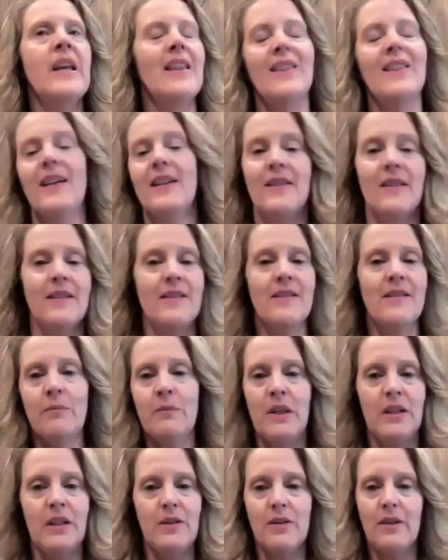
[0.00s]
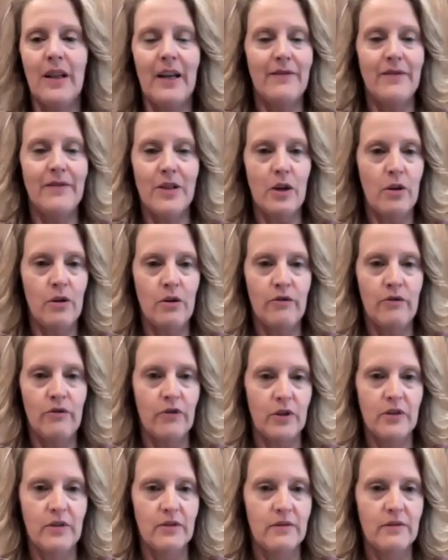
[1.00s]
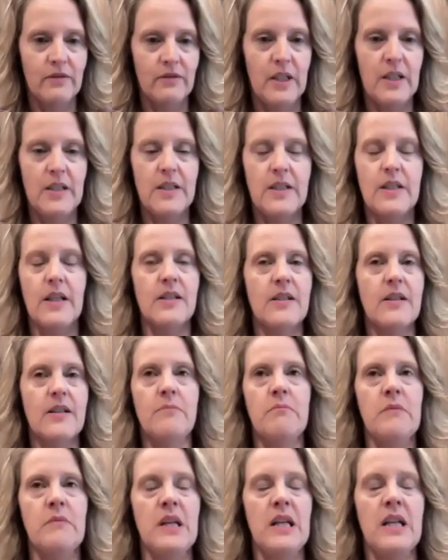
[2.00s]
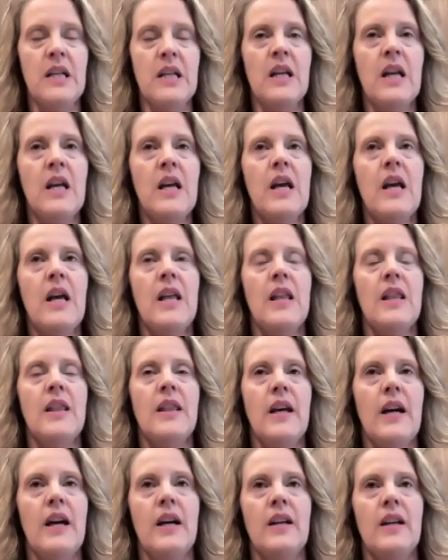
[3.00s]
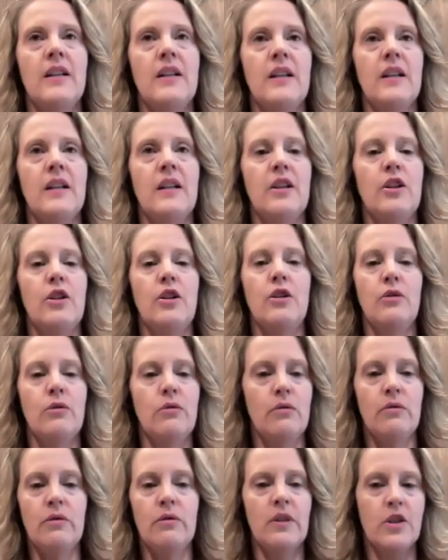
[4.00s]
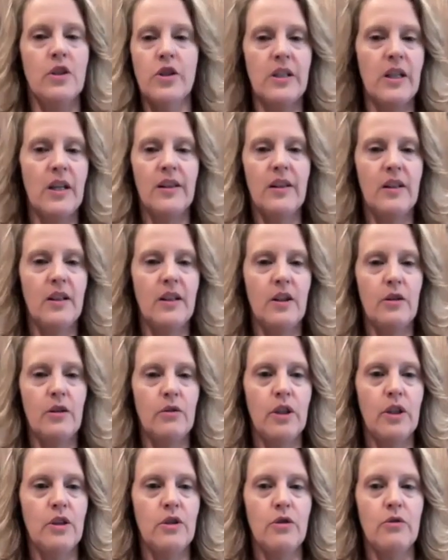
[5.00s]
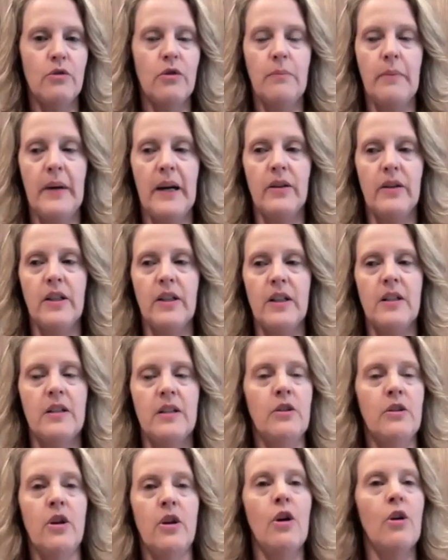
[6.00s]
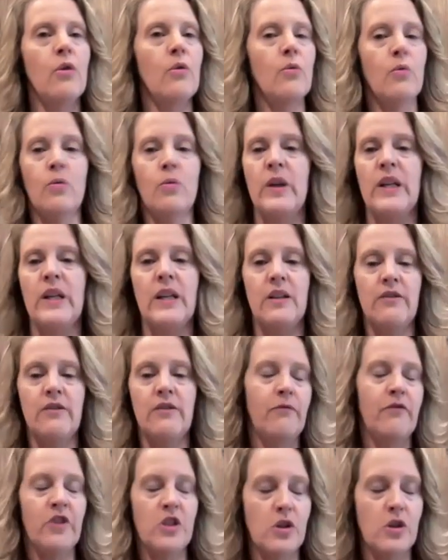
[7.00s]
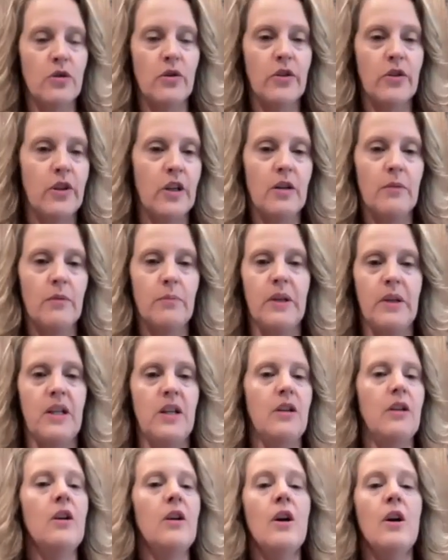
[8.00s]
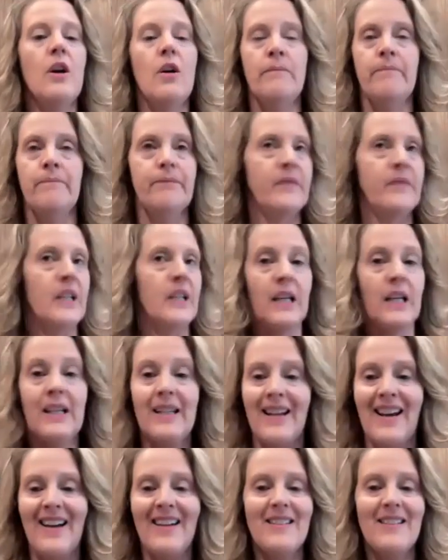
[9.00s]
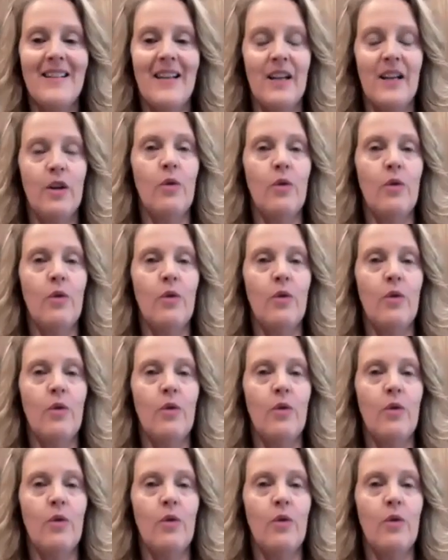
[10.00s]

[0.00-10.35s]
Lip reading: that doesn't mean your life's over. It doesn't mean that there's nothing you can do about it. No, physical therapy cannot take